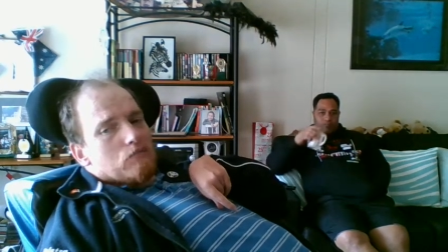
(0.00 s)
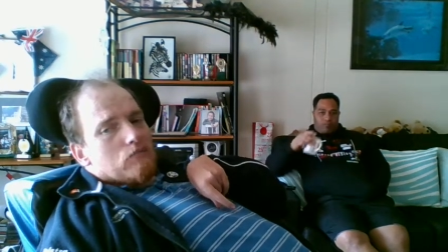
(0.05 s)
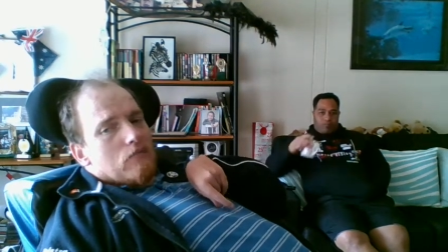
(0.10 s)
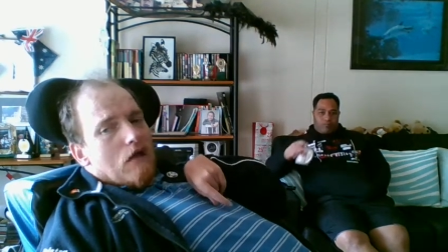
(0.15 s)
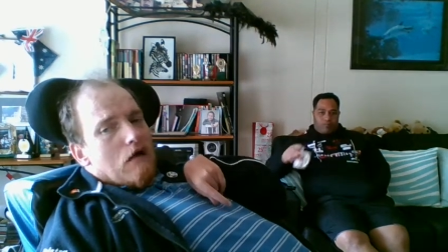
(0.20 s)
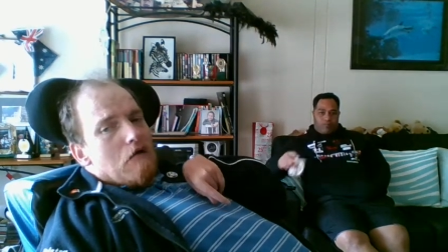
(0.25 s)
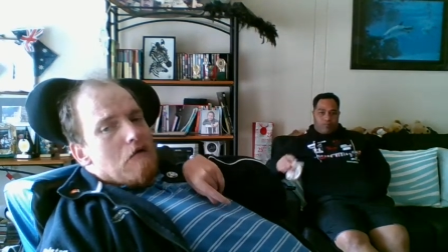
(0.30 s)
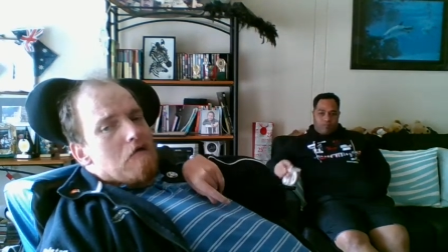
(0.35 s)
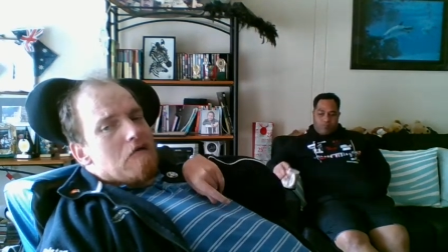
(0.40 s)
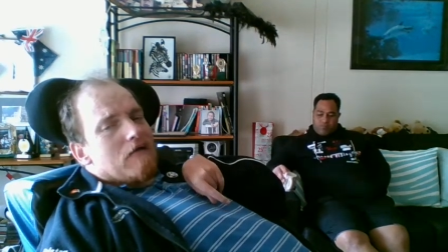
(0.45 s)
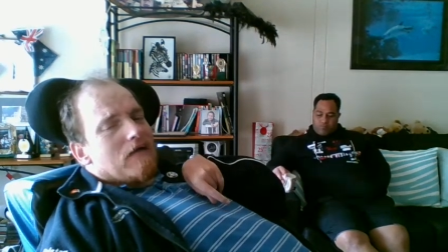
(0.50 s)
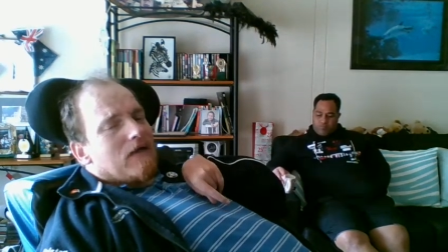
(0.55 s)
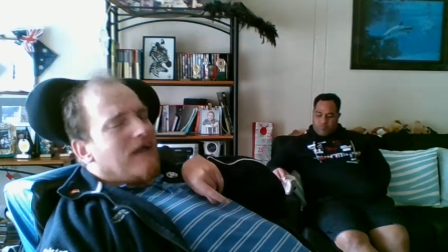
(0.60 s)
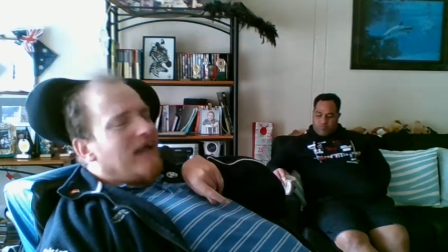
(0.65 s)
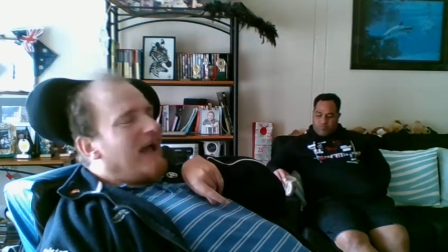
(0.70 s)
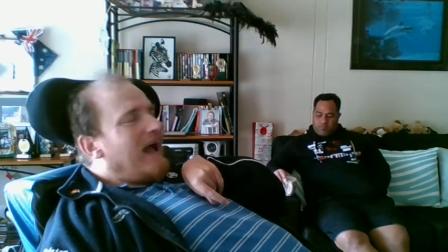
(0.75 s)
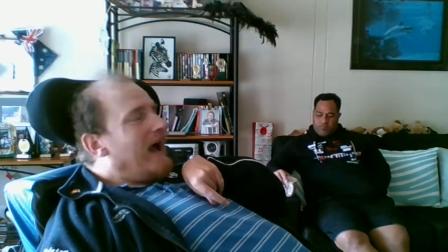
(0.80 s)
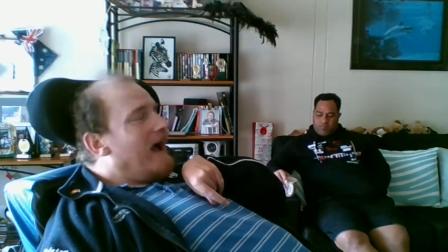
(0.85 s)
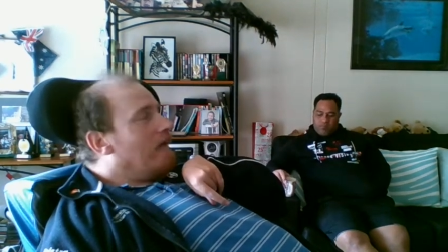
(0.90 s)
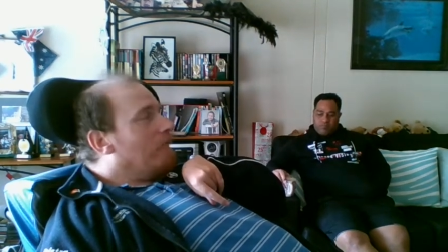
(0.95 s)
don't
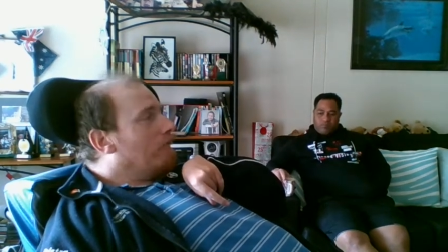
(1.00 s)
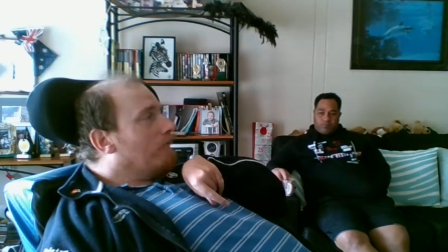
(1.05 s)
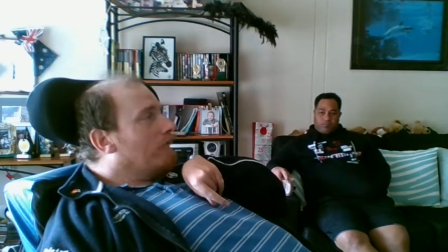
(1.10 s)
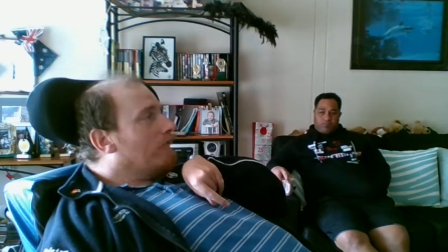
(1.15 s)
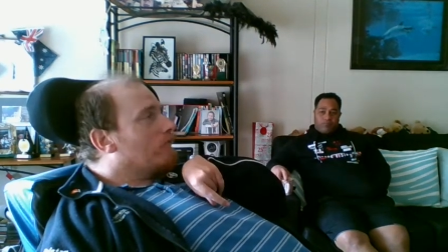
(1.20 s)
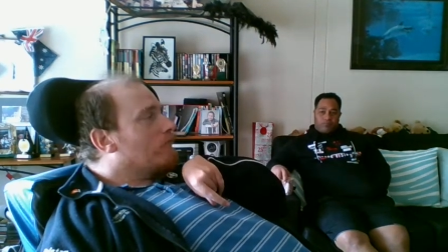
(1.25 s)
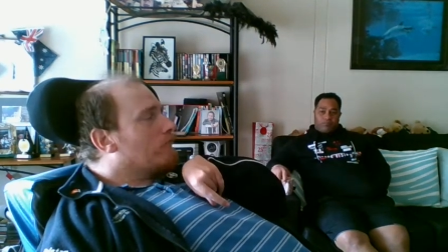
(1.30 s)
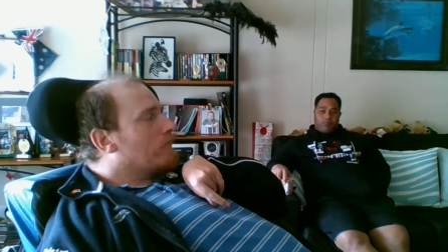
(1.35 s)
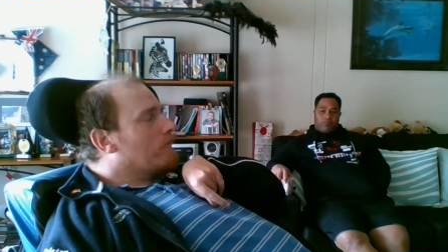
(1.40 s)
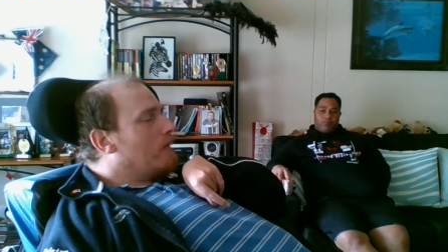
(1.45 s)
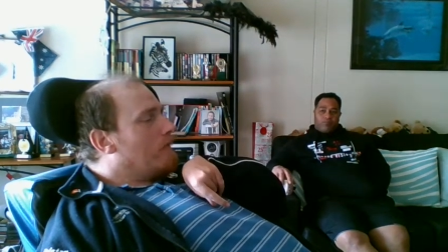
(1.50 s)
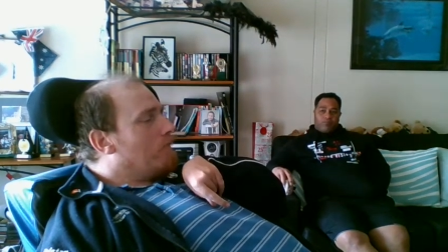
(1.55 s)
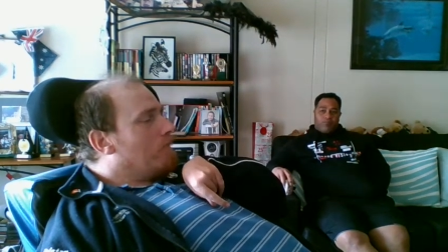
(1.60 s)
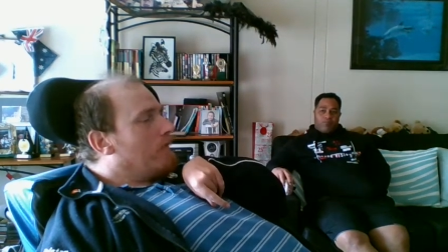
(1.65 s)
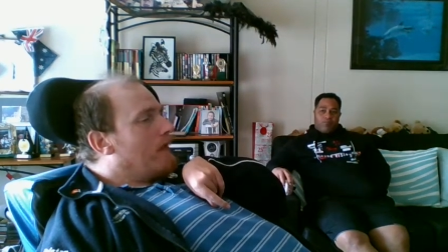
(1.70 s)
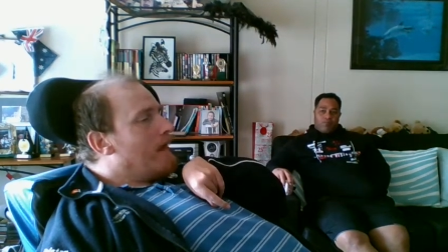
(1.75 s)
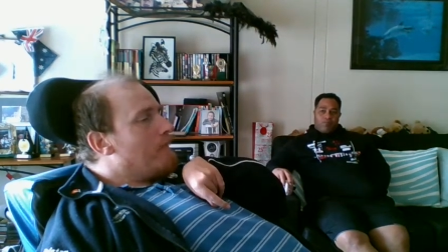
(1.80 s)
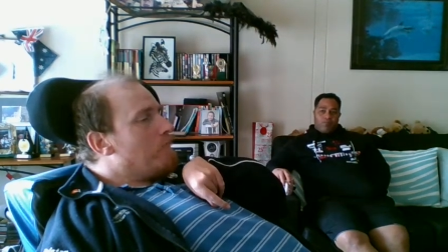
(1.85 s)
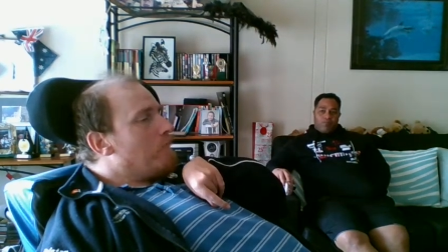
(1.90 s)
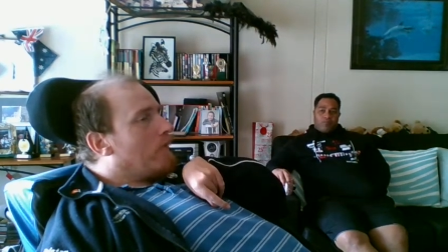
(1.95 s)
carry
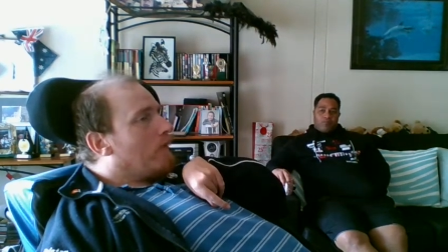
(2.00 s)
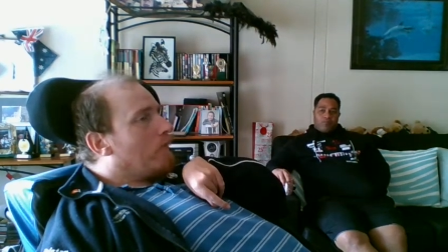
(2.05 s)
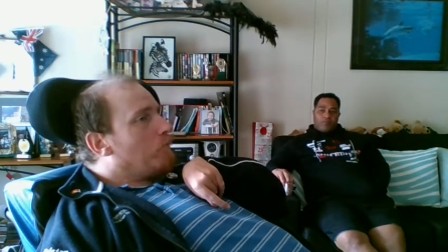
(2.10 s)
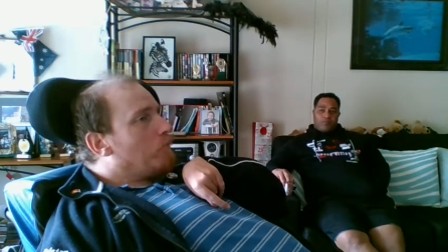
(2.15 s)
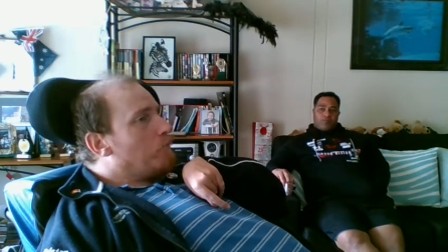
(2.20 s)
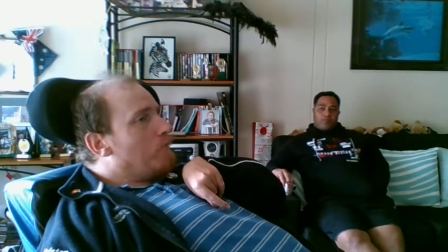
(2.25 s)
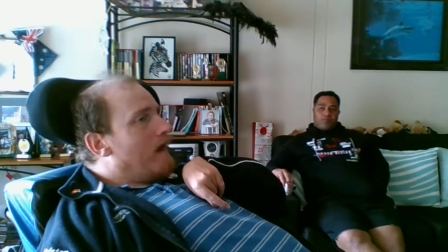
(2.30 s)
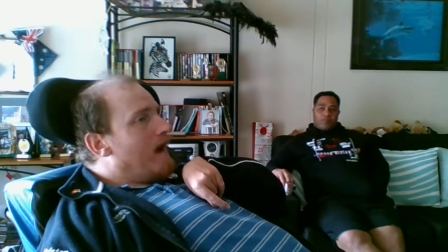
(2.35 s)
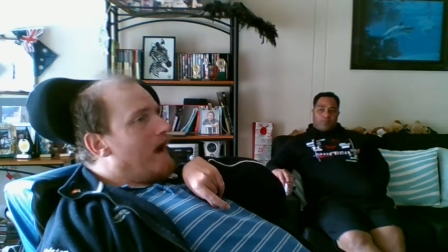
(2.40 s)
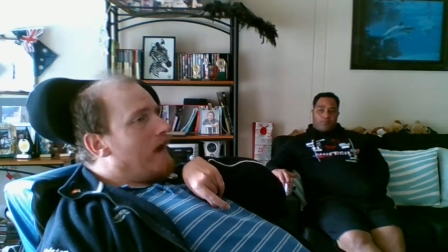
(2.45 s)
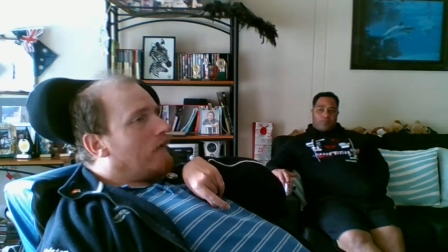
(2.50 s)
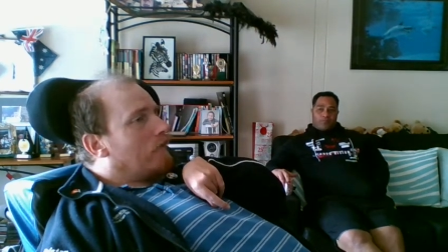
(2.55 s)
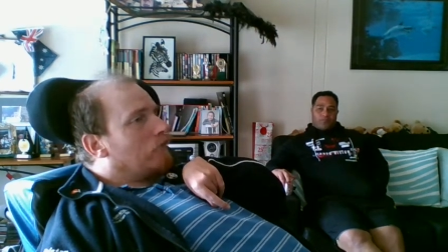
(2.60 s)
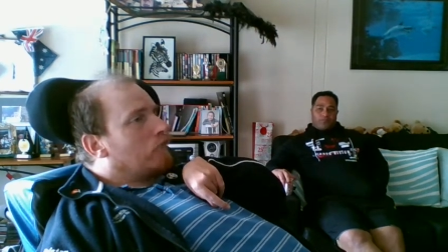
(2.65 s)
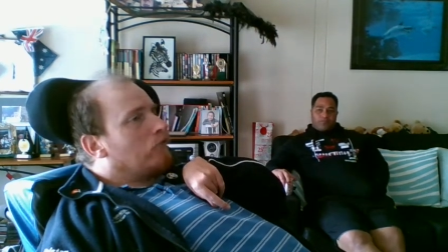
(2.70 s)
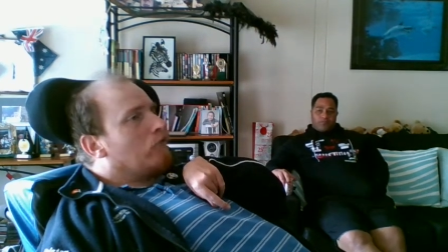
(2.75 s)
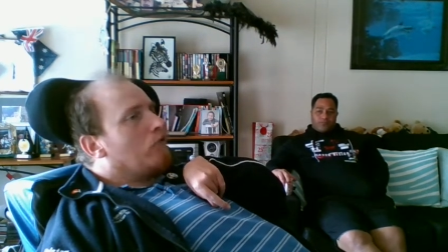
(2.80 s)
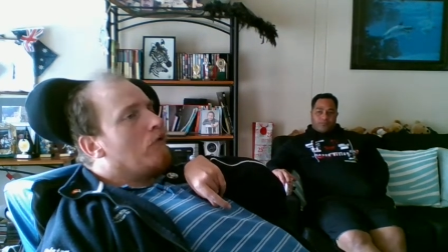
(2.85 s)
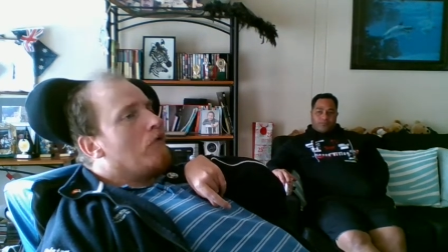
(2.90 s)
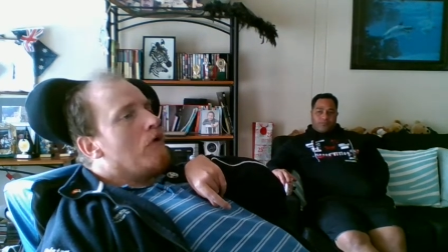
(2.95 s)
ceramic
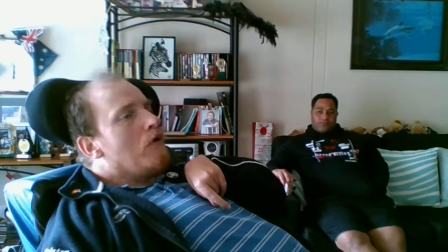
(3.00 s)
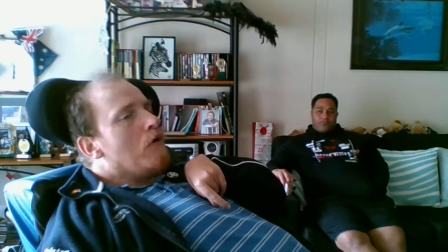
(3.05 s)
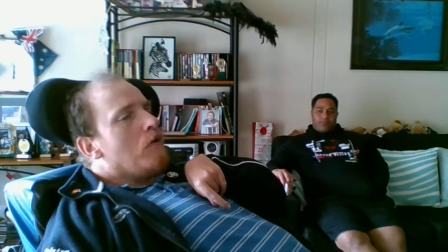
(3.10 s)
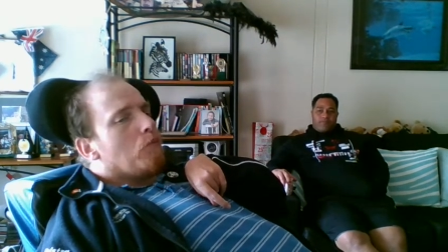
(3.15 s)
mugs,